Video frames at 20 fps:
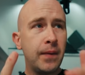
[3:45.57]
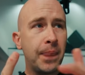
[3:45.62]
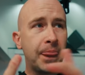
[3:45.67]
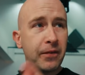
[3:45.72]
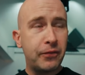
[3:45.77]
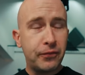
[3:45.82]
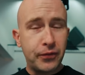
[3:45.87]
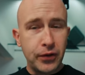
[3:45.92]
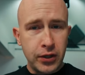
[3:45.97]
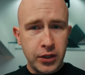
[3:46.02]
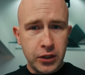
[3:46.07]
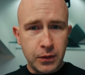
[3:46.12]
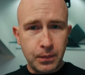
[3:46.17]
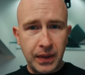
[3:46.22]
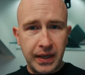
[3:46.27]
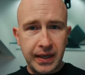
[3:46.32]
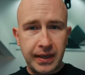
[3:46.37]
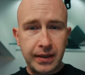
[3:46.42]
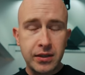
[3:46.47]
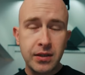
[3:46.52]
The first
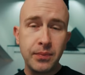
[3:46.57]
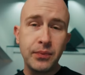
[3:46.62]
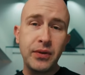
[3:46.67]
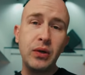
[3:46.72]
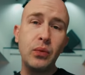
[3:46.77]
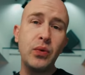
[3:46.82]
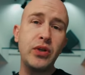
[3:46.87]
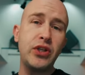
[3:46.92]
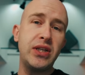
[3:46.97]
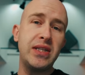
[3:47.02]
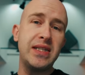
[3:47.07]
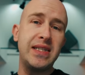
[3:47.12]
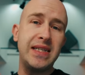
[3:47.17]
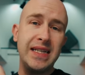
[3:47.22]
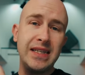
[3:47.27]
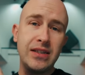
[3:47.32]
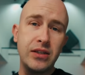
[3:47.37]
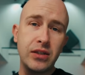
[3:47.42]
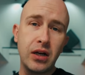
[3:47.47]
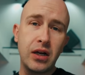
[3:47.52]
being something which is
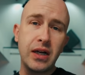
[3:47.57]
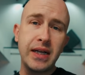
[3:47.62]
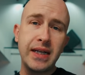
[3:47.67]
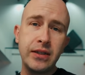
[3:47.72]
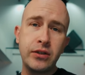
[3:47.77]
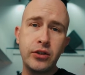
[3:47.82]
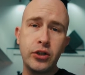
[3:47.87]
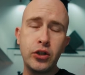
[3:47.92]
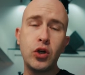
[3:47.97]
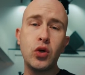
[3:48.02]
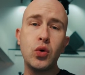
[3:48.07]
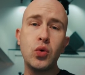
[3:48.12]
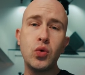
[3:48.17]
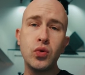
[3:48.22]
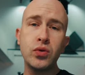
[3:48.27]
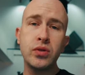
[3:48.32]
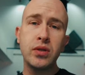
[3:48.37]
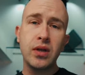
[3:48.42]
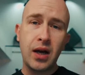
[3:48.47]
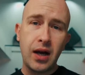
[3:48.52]
designed to
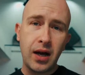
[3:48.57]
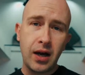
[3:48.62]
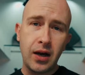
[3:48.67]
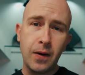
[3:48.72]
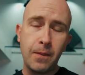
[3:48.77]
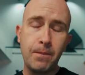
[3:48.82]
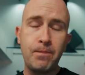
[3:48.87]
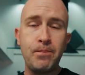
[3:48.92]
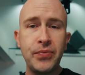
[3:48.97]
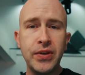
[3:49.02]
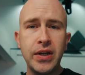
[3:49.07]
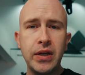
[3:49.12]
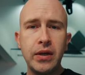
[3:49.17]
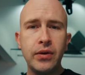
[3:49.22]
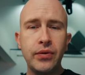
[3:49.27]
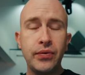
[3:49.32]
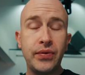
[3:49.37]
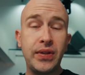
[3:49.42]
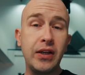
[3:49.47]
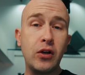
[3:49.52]
cause harm.
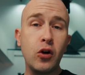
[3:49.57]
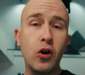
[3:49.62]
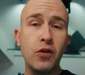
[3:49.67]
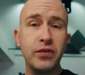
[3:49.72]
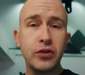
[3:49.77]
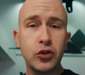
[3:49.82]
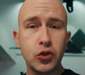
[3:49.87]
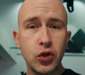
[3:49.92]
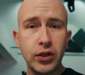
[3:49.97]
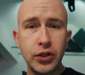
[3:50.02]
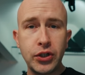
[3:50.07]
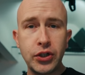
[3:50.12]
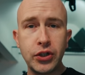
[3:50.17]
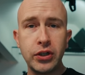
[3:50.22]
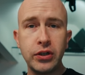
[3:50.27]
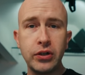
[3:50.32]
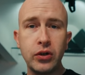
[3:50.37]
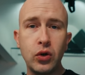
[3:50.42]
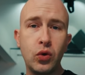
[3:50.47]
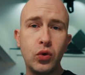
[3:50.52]
Think of a
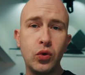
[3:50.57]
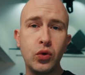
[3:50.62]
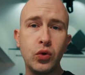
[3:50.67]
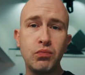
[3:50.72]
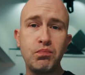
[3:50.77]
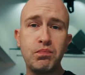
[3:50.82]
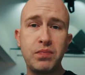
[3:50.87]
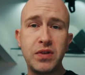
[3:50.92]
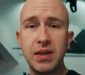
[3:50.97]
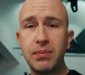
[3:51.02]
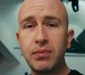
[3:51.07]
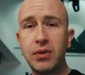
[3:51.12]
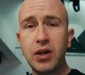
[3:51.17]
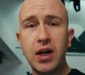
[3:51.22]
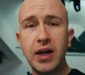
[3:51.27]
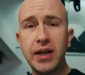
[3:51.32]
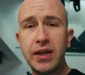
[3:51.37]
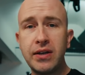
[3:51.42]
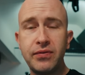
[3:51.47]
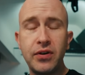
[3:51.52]
truncheon or some
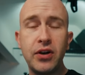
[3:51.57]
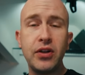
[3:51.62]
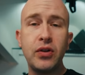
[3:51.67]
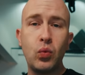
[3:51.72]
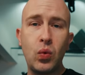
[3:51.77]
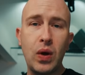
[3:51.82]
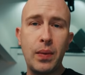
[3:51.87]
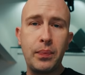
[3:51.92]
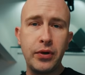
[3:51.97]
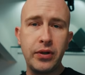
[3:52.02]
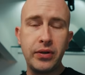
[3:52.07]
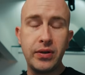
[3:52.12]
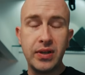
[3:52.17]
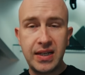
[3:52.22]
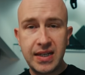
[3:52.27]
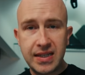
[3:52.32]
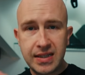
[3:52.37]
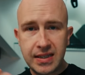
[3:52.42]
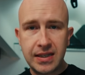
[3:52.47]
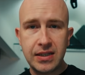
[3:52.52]
kind of other weapon that
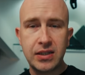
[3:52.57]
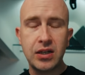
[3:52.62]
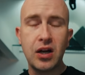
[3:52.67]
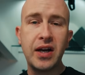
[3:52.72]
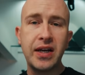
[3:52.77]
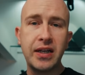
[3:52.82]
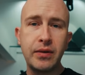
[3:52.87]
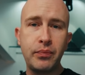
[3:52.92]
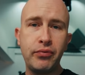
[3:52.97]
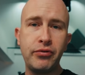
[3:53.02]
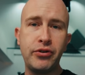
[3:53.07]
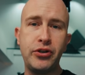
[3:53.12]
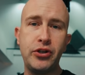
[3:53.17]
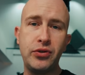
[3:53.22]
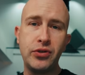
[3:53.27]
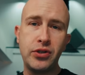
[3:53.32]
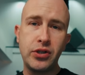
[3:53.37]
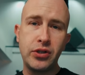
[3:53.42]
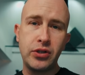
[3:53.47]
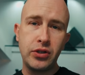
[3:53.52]
is designed and
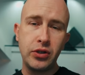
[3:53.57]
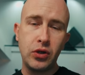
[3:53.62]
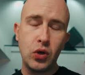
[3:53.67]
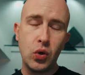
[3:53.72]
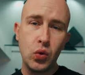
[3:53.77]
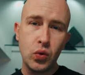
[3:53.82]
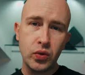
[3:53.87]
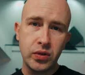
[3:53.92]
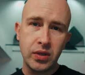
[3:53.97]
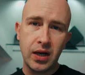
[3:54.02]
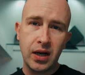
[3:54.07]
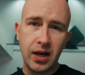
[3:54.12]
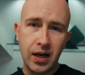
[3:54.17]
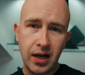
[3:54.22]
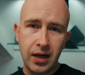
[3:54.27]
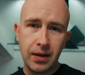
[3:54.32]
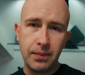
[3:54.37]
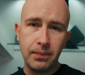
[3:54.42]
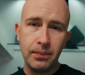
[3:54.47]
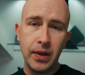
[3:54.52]
produced to cause
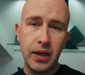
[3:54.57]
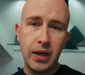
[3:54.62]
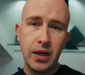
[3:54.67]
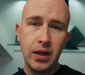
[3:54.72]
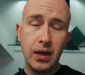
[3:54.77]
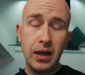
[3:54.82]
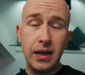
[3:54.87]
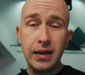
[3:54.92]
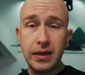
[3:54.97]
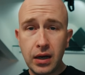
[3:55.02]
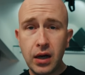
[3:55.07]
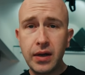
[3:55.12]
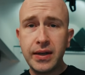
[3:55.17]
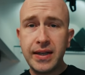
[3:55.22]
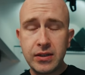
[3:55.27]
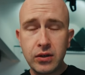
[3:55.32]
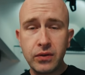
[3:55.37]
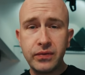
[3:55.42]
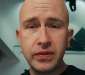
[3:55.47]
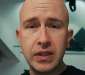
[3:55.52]
harm. A gun
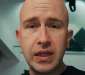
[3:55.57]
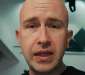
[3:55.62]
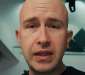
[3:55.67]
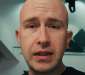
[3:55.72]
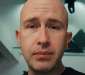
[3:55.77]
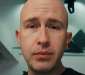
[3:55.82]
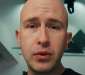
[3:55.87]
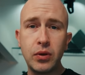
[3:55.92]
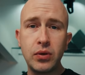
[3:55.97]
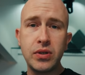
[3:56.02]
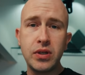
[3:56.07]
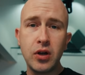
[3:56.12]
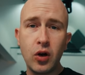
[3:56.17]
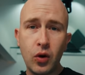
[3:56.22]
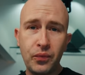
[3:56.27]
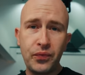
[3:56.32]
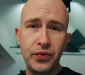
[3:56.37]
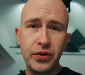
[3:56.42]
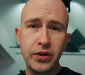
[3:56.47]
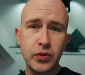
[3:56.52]
is obviously the most
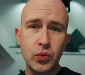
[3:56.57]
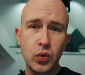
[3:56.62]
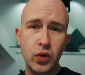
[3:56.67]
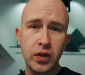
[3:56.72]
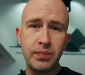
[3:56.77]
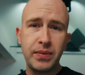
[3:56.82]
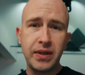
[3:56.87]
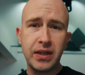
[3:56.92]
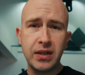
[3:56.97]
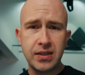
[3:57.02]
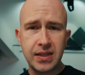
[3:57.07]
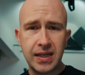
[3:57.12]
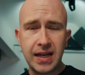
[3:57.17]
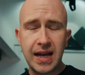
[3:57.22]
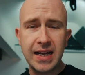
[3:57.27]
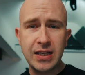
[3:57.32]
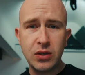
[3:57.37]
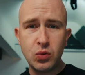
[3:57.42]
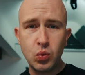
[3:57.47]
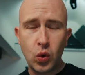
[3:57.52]
obvious one because it
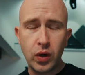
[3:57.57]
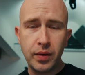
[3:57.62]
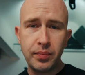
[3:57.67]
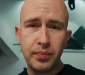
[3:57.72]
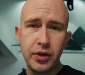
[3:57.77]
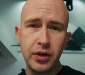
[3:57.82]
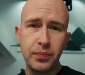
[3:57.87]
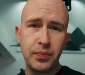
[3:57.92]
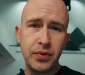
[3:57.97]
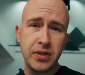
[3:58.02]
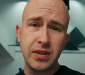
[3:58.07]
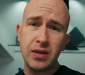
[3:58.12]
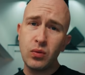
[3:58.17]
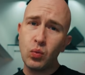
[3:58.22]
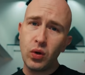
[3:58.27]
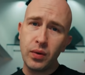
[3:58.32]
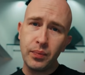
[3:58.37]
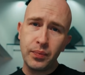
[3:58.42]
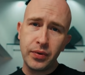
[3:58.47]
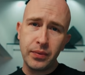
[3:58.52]
has one purpose and
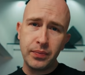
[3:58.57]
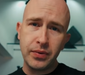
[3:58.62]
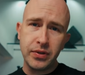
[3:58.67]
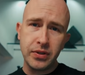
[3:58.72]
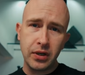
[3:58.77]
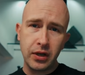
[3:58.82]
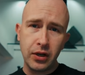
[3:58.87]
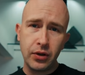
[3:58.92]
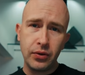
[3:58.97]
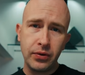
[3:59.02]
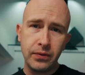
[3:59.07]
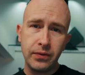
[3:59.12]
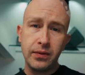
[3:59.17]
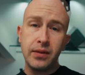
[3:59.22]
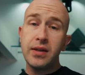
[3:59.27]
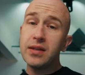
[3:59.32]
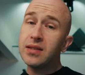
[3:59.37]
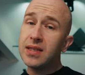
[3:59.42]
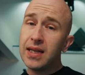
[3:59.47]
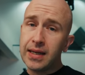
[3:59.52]
one purpose alone.
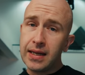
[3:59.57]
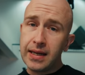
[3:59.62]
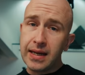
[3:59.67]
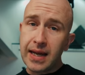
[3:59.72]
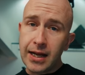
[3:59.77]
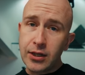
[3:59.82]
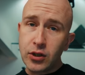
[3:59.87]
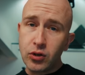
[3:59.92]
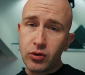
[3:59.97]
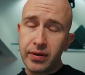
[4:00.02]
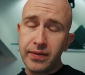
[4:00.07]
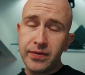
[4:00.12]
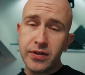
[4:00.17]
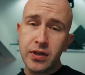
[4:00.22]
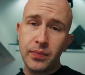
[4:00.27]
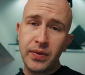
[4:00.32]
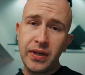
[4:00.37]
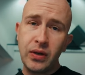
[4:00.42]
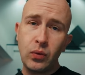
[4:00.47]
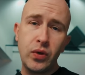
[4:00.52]
The second category of
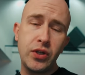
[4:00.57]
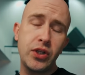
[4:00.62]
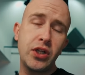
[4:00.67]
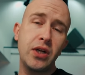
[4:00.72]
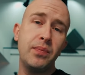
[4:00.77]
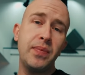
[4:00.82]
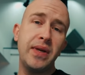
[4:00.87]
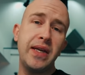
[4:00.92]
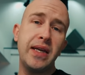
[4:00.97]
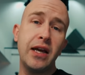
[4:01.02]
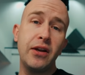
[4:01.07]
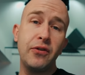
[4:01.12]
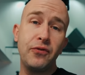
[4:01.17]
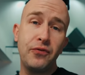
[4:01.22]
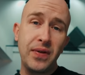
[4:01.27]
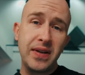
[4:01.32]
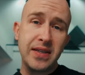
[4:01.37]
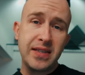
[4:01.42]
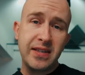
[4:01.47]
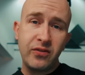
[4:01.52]
something which can be an
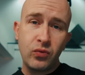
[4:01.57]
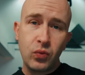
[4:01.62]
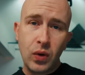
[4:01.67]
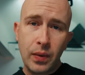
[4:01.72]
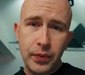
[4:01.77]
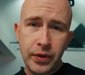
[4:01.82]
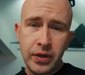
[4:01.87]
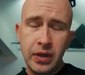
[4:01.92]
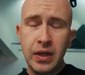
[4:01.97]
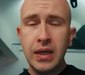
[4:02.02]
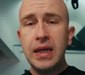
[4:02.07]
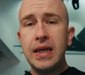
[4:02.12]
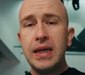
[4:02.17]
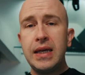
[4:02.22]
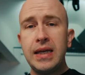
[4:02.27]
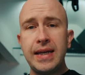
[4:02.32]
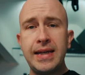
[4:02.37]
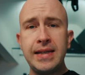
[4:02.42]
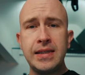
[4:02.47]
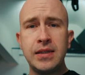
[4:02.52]
offensive weapon
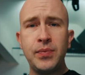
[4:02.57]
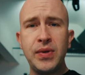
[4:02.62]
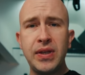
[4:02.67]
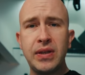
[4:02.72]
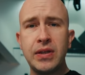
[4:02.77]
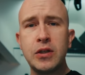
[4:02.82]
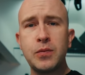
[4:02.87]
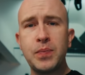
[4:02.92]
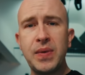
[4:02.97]
is something that's